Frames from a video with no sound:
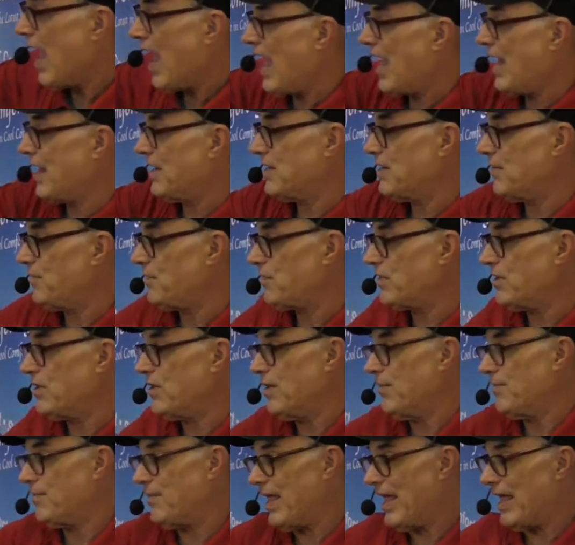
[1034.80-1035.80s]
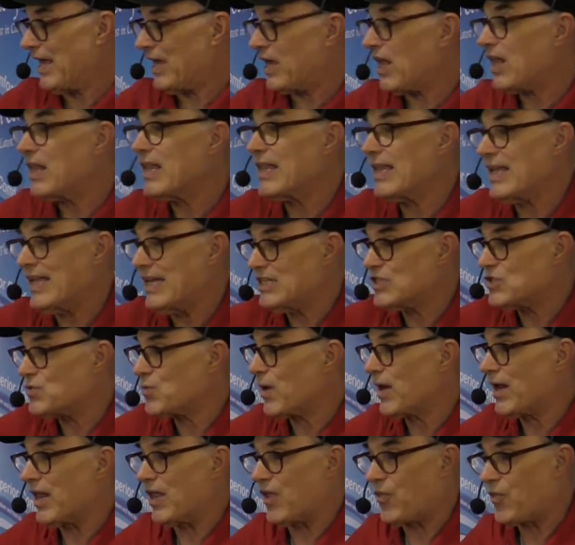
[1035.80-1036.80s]
and it cleans
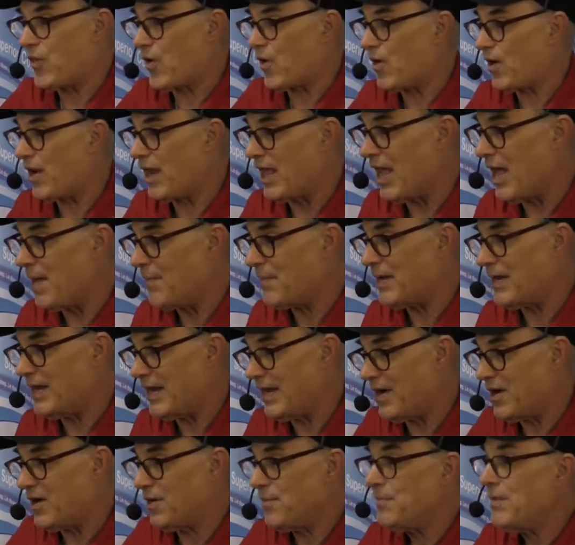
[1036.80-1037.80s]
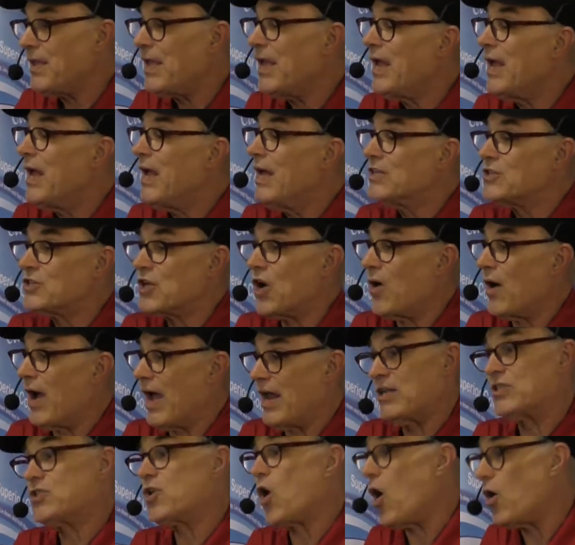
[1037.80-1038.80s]
really thoroughly up in here. So,
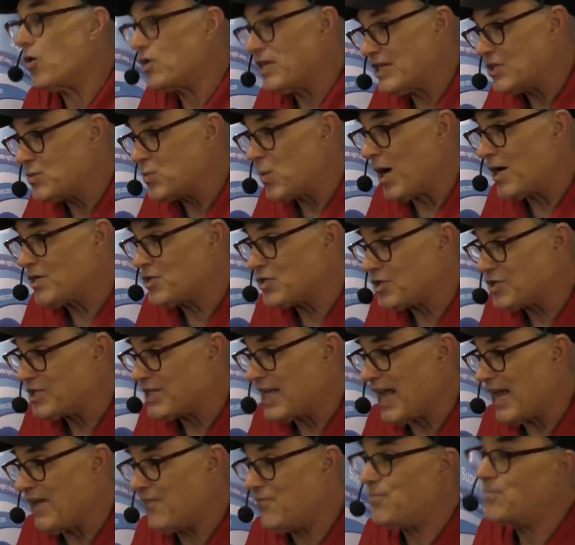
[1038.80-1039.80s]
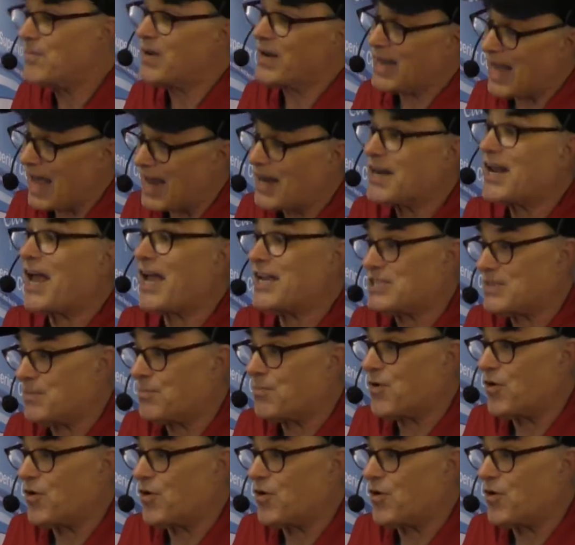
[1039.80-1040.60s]
and it's all dishwasher safe. A lot of nice